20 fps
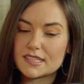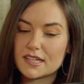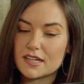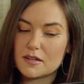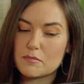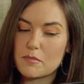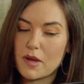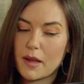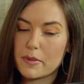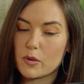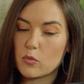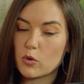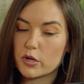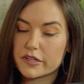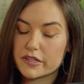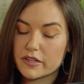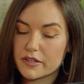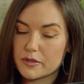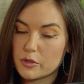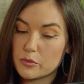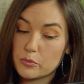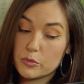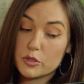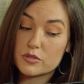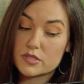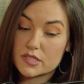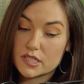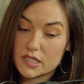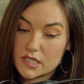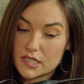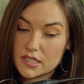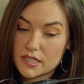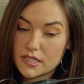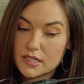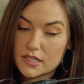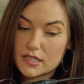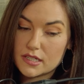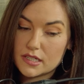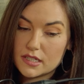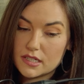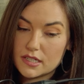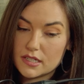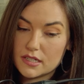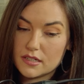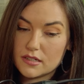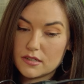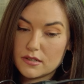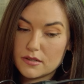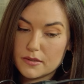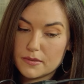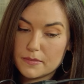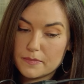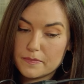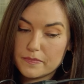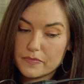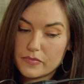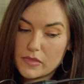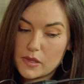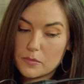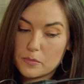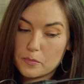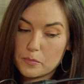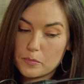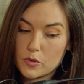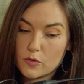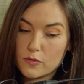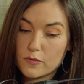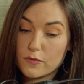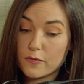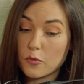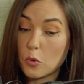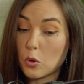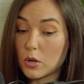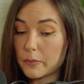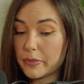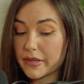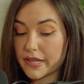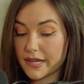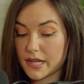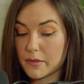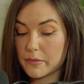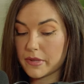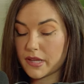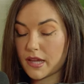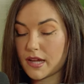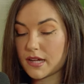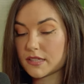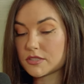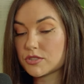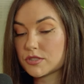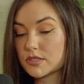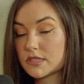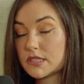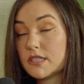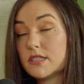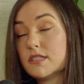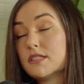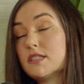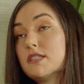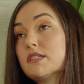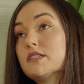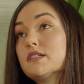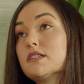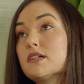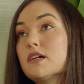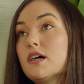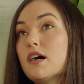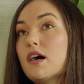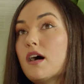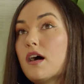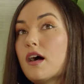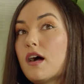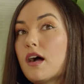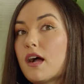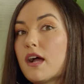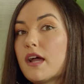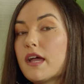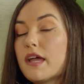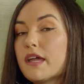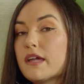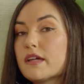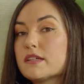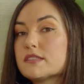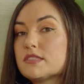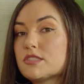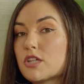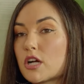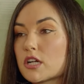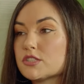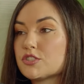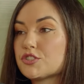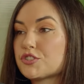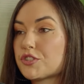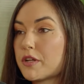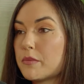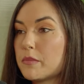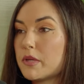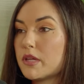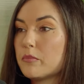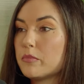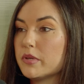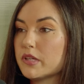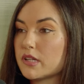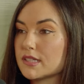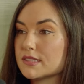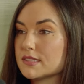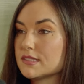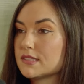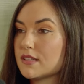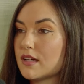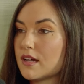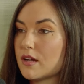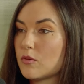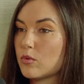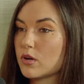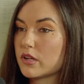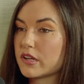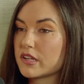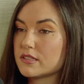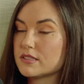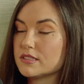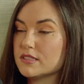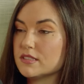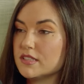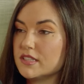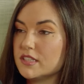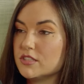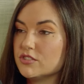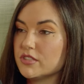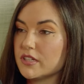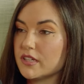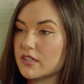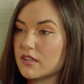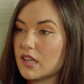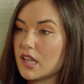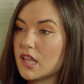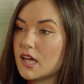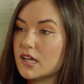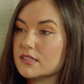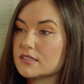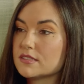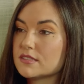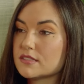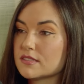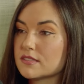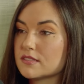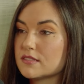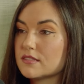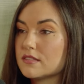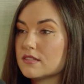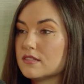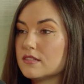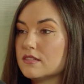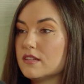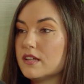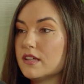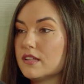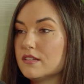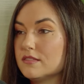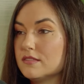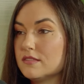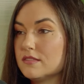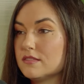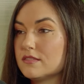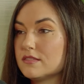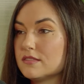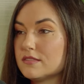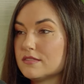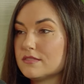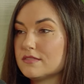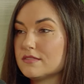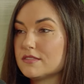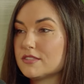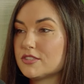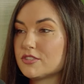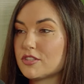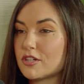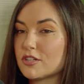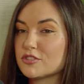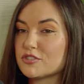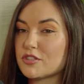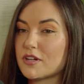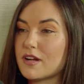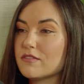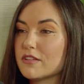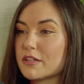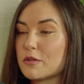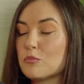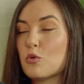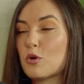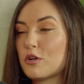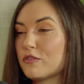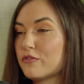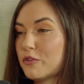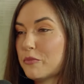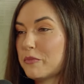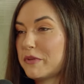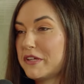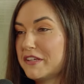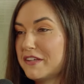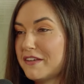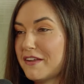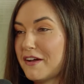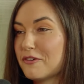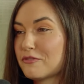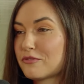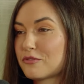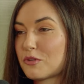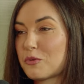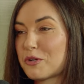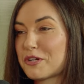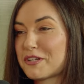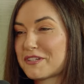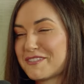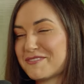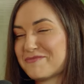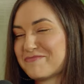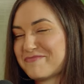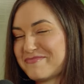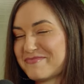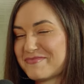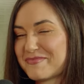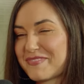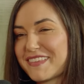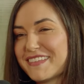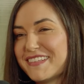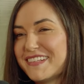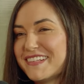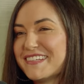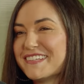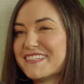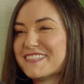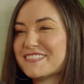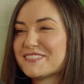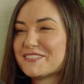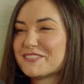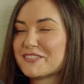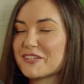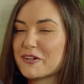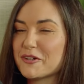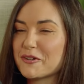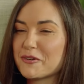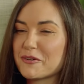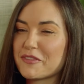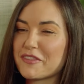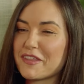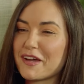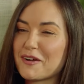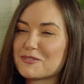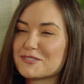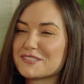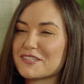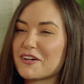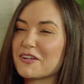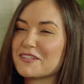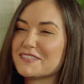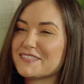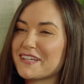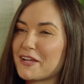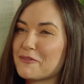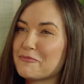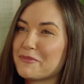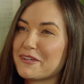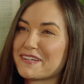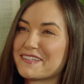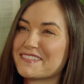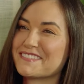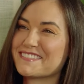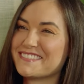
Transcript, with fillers: Um, I've been working on new music. Um, before pandemic, actually, I started streaming because I wanted to DJ less, and start traveling more for me and not for work. So that was odd timing.